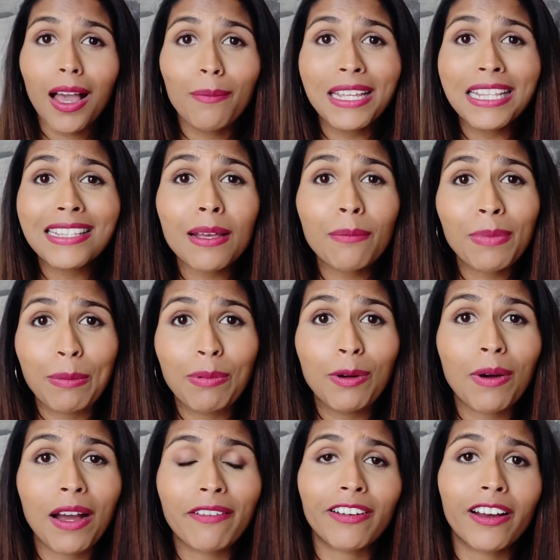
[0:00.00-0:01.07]
I mean, some
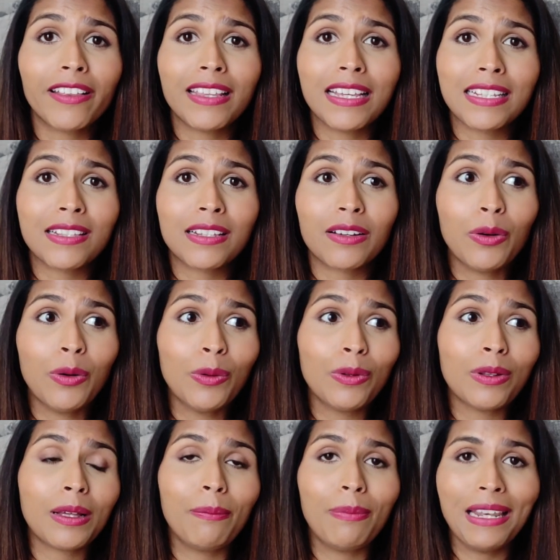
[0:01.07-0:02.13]
people might find this
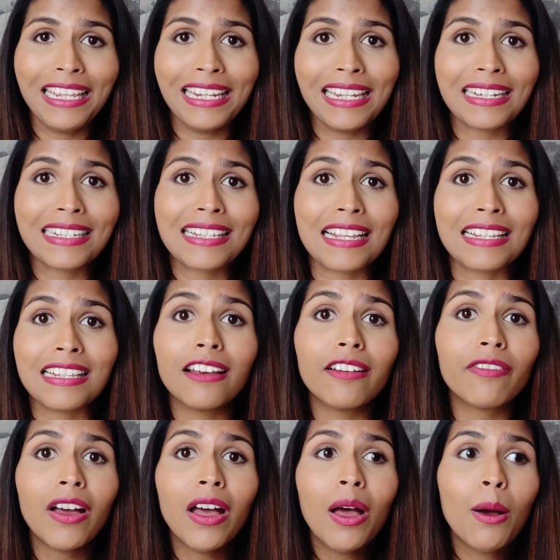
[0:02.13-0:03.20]
haul completely
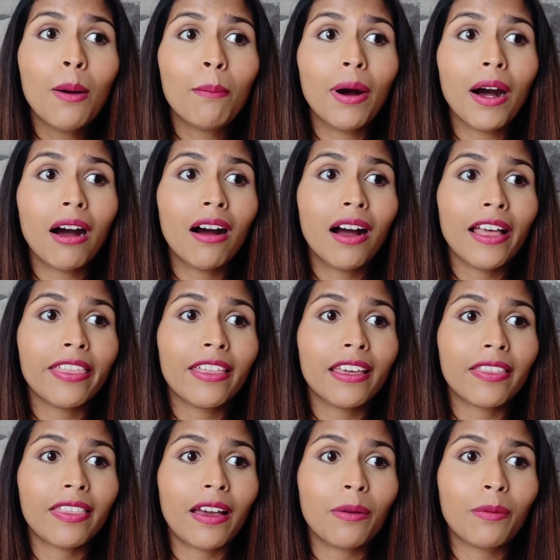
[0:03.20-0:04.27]
excessive, but I
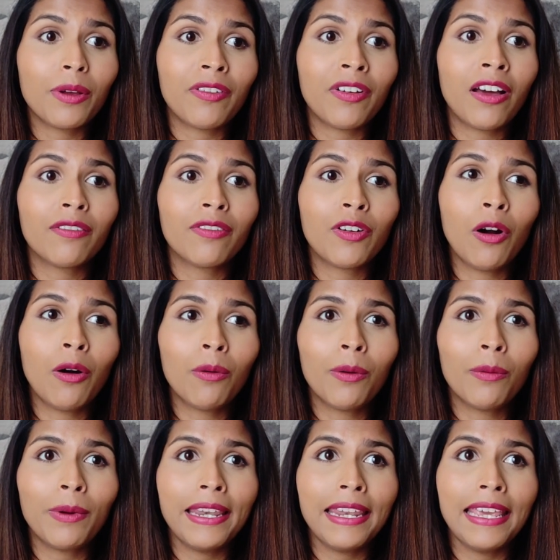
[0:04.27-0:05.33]
think that we've kind of got
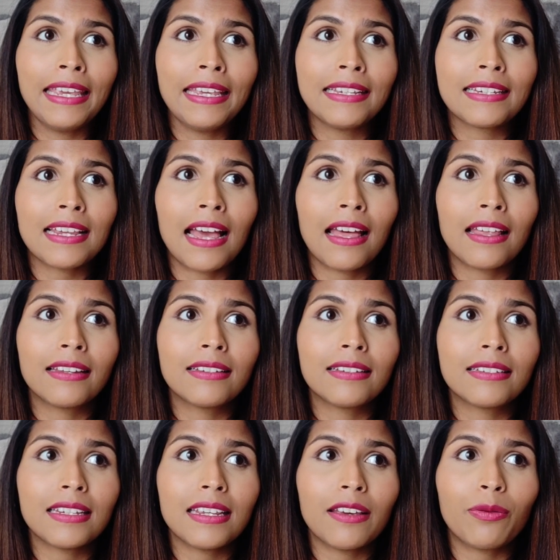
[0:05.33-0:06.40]
what we need,
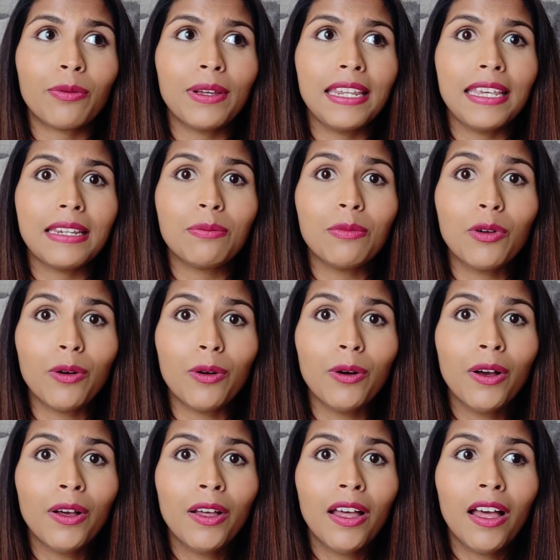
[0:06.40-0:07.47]
and if we need more,